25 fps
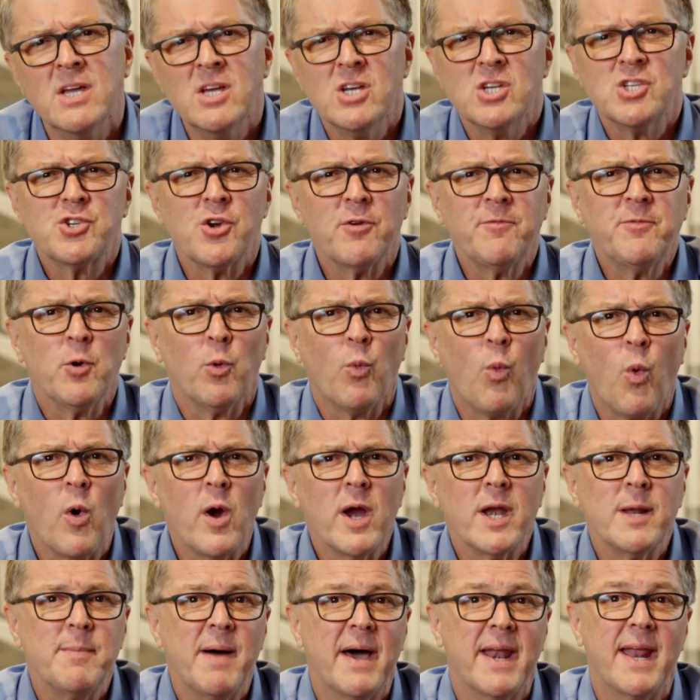So if you're
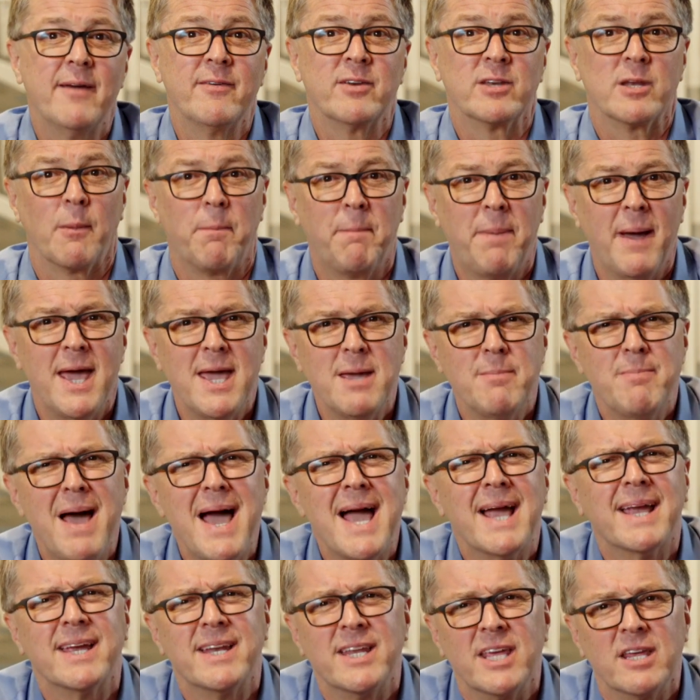worried about having to pay
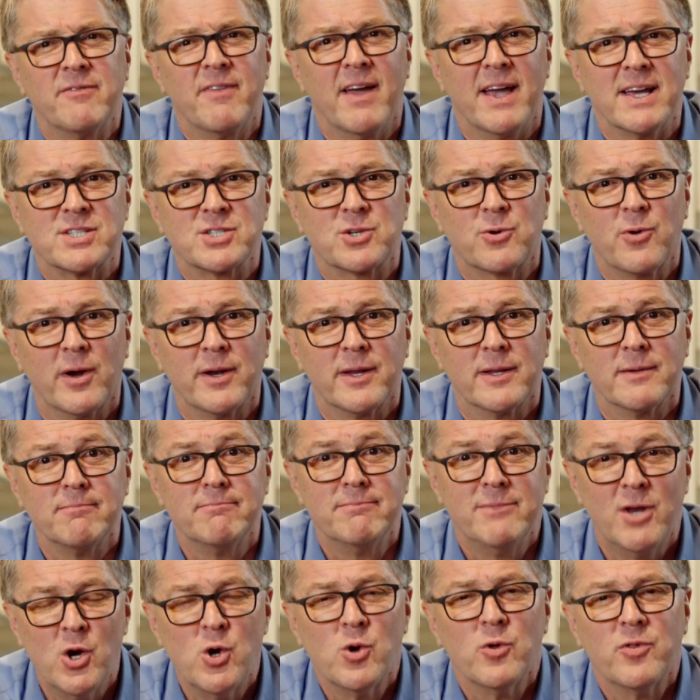back any advance credit,
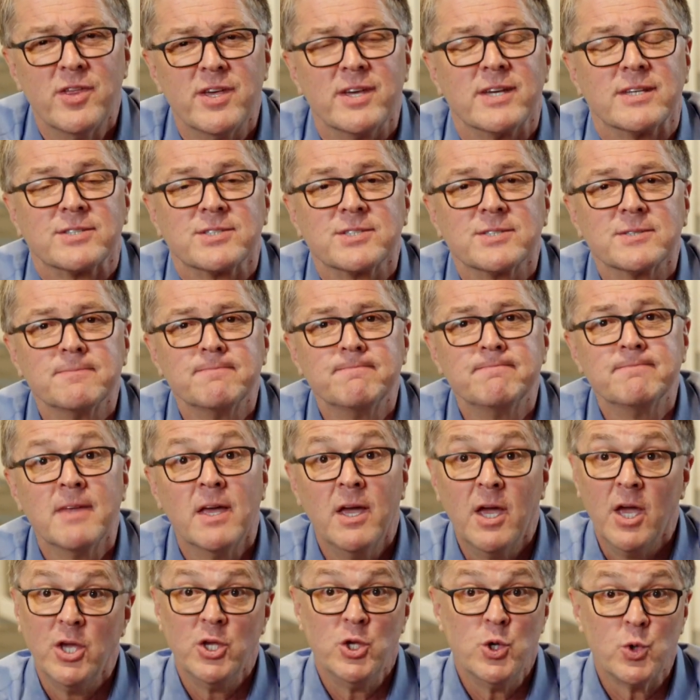know this.
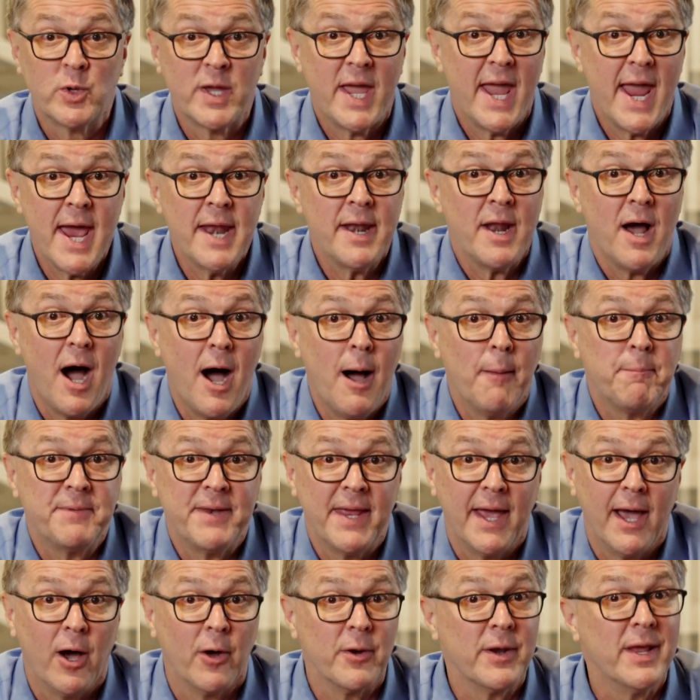You can opt
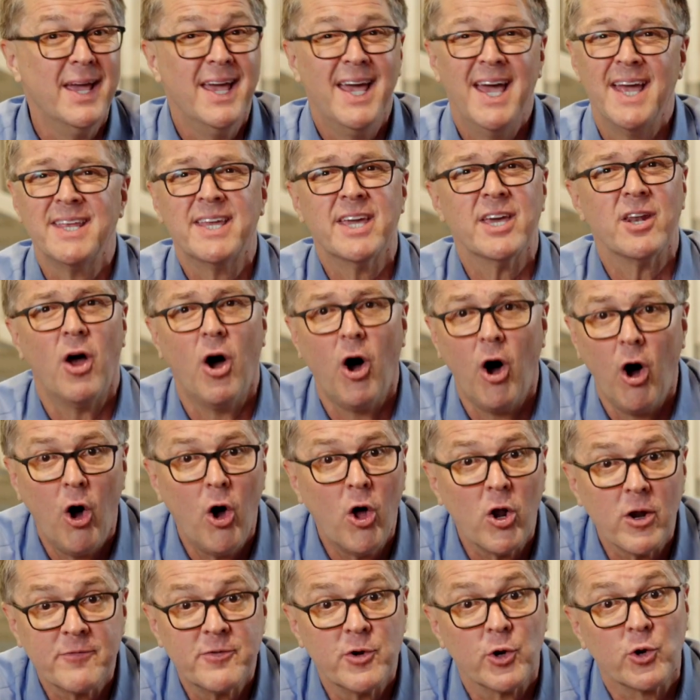out and get
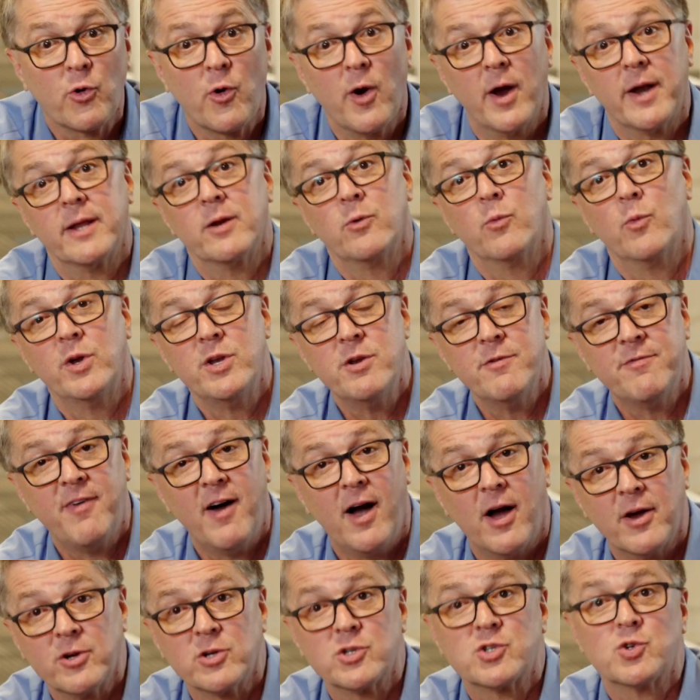all of your credit when you
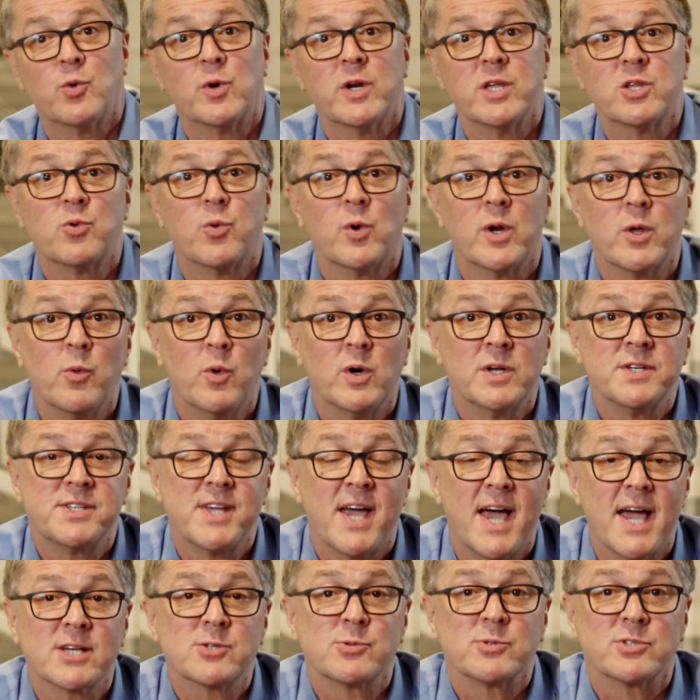file your 2021
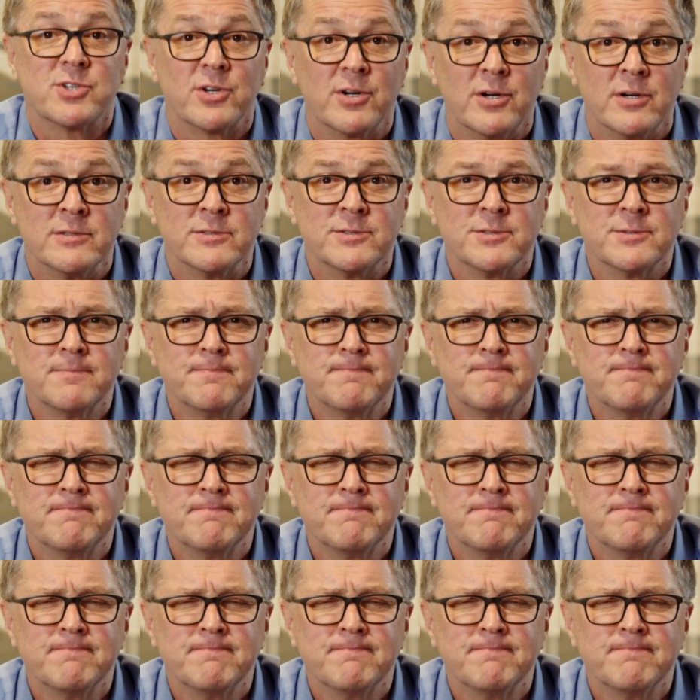tax returns.